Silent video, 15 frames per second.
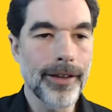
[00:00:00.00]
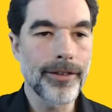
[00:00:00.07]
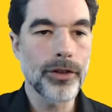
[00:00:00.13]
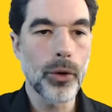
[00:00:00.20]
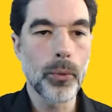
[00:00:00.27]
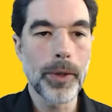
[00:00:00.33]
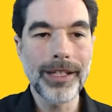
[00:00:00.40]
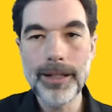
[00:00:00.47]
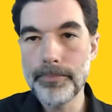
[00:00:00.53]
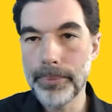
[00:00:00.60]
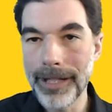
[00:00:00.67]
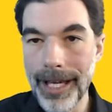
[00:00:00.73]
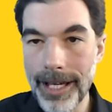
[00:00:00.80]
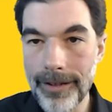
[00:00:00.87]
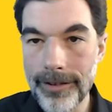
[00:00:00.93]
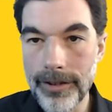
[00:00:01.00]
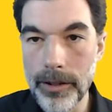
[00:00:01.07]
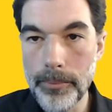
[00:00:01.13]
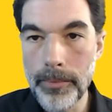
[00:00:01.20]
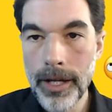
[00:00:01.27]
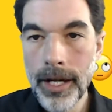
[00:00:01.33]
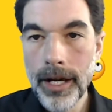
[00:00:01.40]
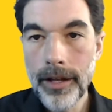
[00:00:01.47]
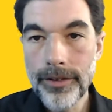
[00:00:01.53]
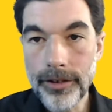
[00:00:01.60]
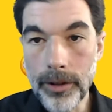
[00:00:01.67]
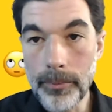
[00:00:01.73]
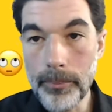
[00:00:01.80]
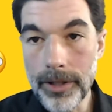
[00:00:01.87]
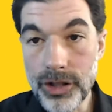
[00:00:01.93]
And so we did play some
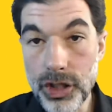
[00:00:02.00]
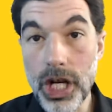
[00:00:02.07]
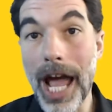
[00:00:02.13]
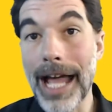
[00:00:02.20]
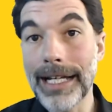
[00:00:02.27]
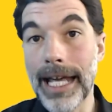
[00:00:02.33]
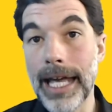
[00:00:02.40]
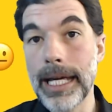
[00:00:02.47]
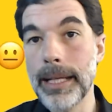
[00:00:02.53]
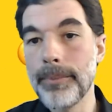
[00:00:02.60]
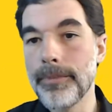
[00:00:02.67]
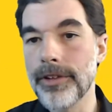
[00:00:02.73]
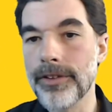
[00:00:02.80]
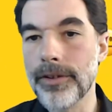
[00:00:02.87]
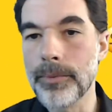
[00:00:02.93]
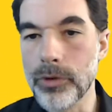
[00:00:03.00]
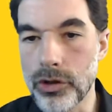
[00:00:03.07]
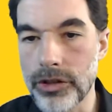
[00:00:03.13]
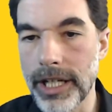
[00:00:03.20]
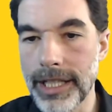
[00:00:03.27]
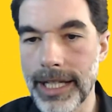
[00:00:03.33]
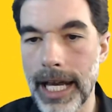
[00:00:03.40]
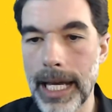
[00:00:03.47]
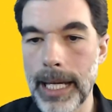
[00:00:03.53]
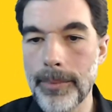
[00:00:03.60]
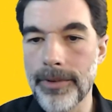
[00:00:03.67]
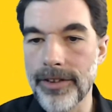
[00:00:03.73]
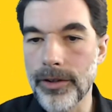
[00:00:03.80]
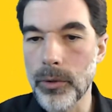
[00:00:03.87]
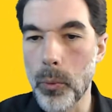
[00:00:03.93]
chat games and some grid
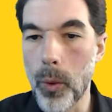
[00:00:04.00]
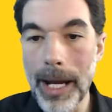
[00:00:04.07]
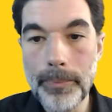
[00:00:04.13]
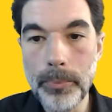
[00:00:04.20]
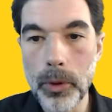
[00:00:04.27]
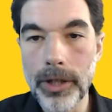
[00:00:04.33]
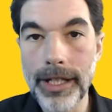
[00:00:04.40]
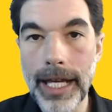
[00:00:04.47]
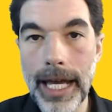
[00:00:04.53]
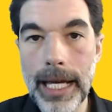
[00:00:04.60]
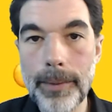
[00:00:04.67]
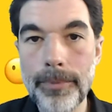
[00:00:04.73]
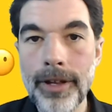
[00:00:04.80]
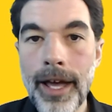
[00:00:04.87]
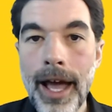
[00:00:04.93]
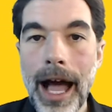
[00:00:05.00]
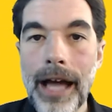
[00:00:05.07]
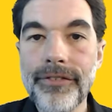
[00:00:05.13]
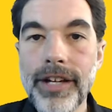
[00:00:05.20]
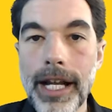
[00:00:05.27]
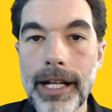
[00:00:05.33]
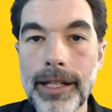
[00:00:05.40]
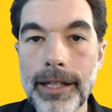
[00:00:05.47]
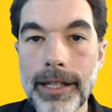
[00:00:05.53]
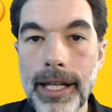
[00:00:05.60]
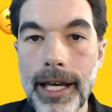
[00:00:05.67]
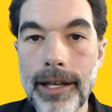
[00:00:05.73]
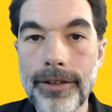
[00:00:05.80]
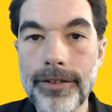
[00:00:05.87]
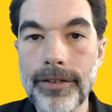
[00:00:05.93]
games and some whiteboard games. I've got a
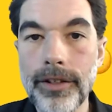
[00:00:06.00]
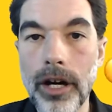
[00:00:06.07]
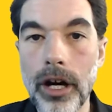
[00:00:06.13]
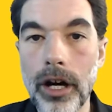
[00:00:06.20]
list